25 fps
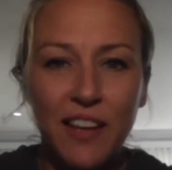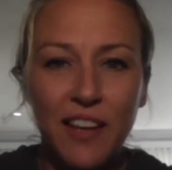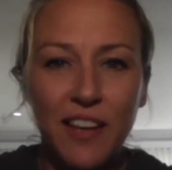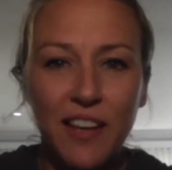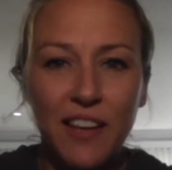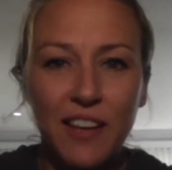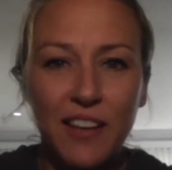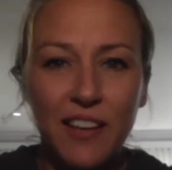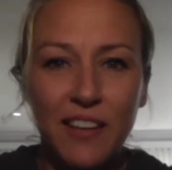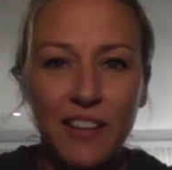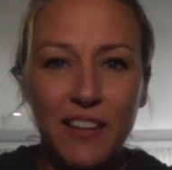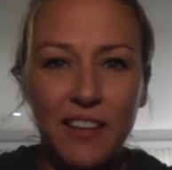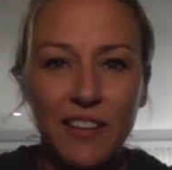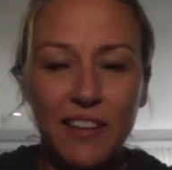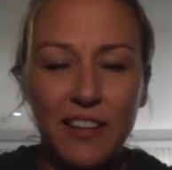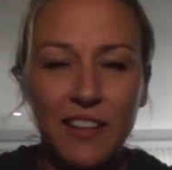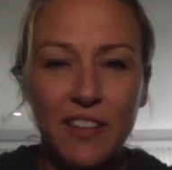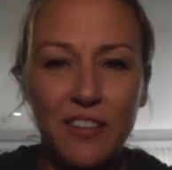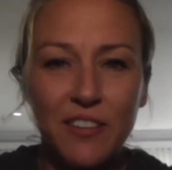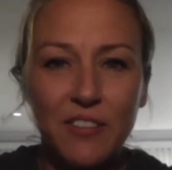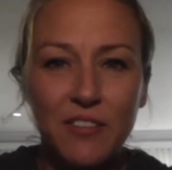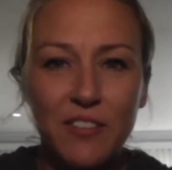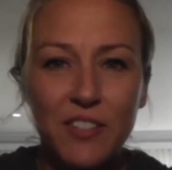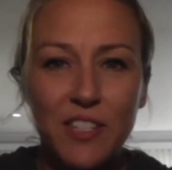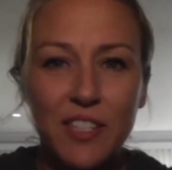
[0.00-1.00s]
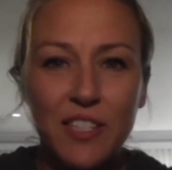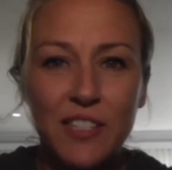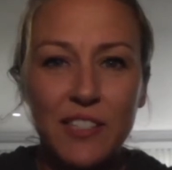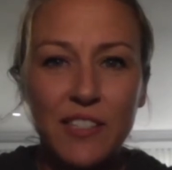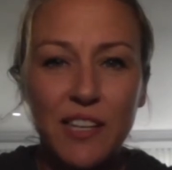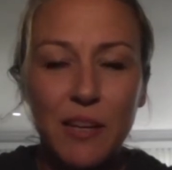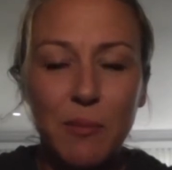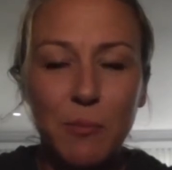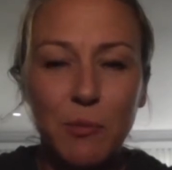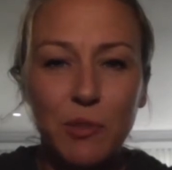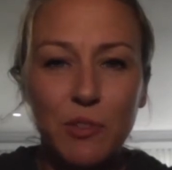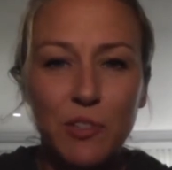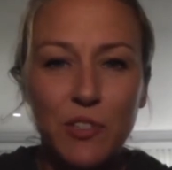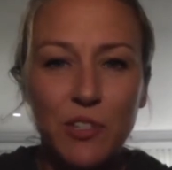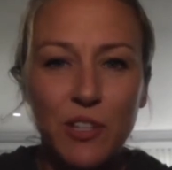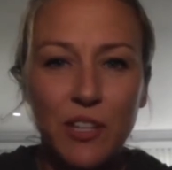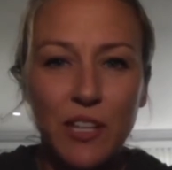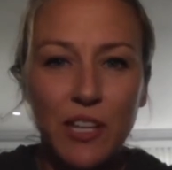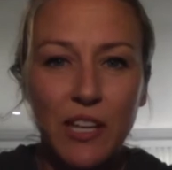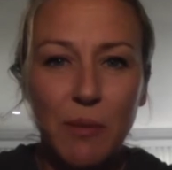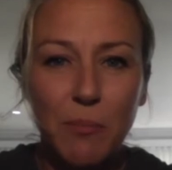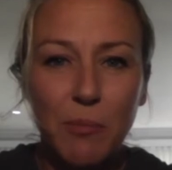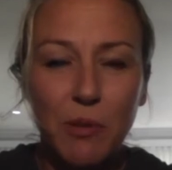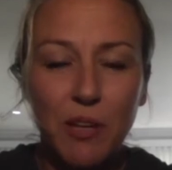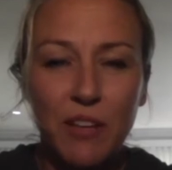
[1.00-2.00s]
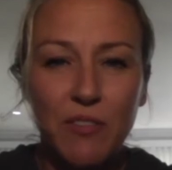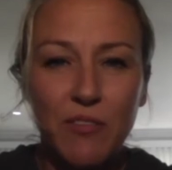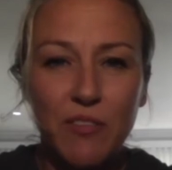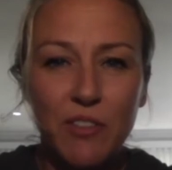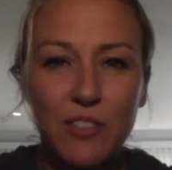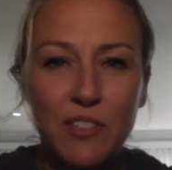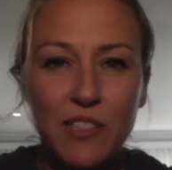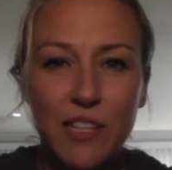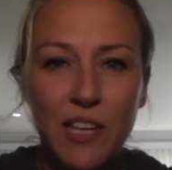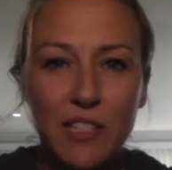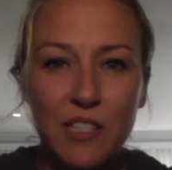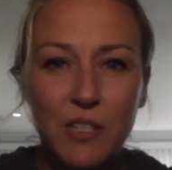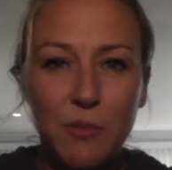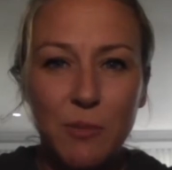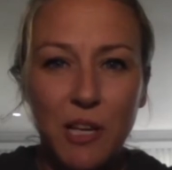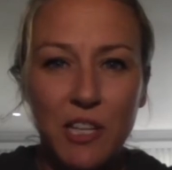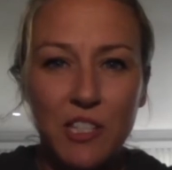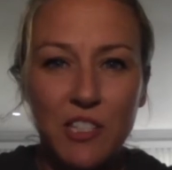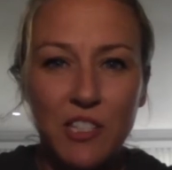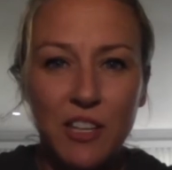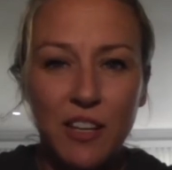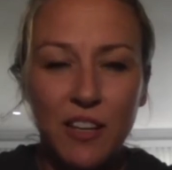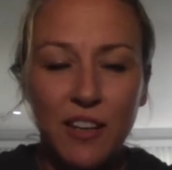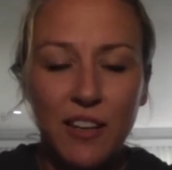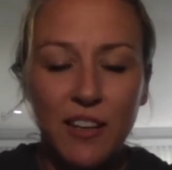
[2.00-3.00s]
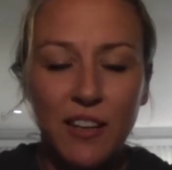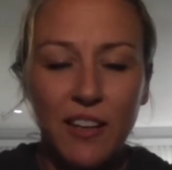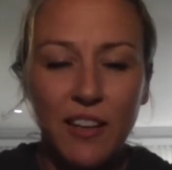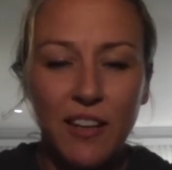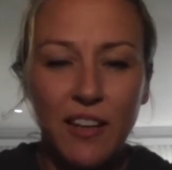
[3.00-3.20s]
and lived in Istanbul, Turkey, played for Azerbaiji.